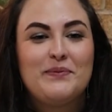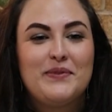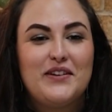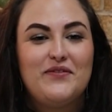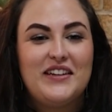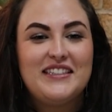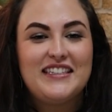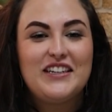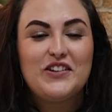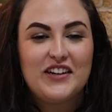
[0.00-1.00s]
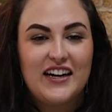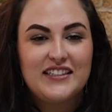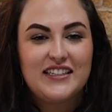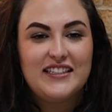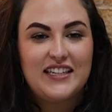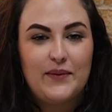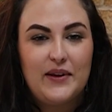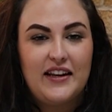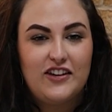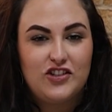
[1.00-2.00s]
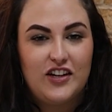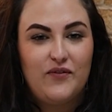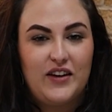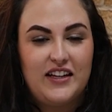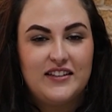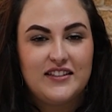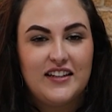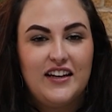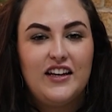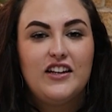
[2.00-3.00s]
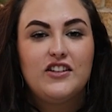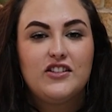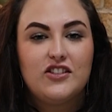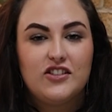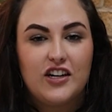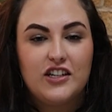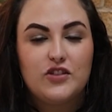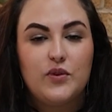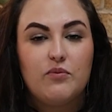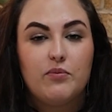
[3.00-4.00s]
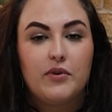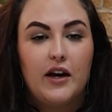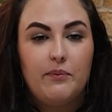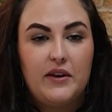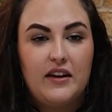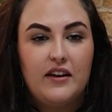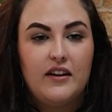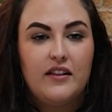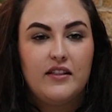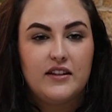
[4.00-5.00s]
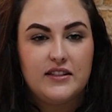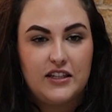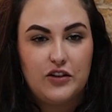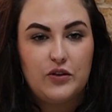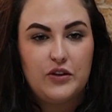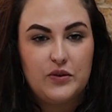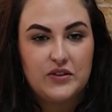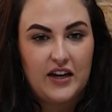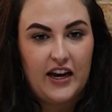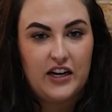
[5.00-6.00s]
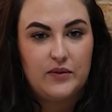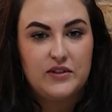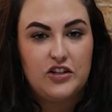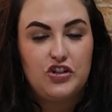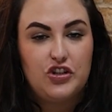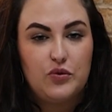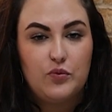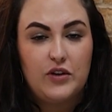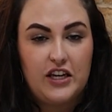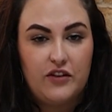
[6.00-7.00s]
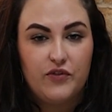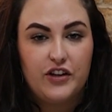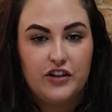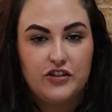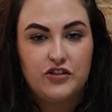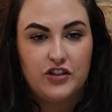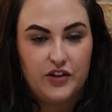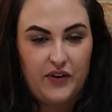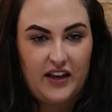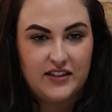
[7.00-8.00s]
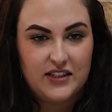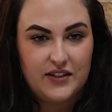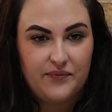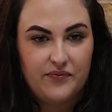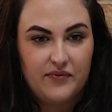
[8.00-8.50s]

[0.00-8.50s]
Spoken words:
Preventing cross-contamination events starts with prepping the single-use items that you need for your service.